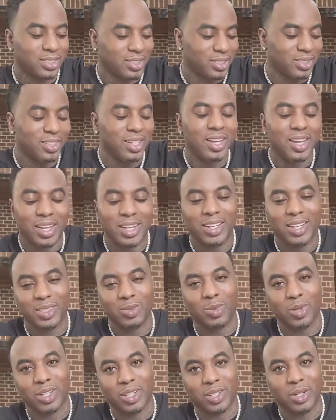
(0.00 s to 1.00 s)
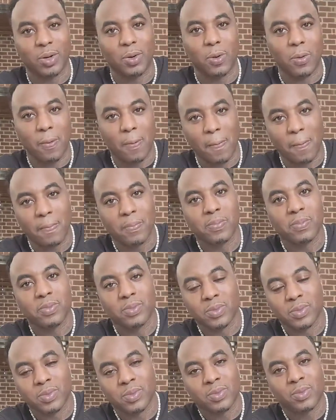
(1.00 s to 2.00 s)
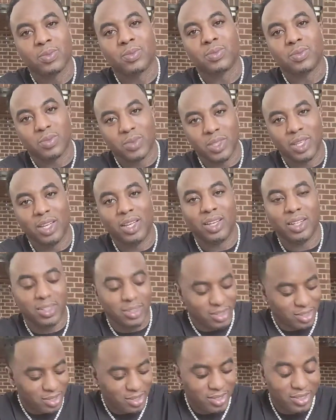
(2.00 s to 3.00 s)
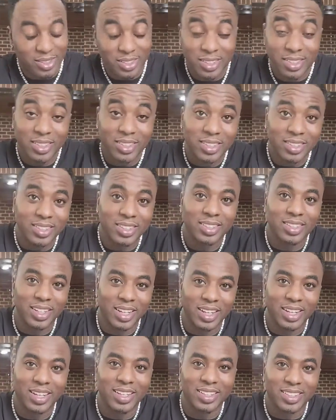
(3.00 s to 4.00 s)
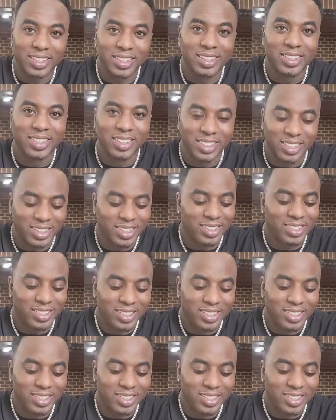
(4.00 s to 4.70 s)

So and you know what? Cool. That's that's really you know yeah. it's funny you mentioned that because yeah. you know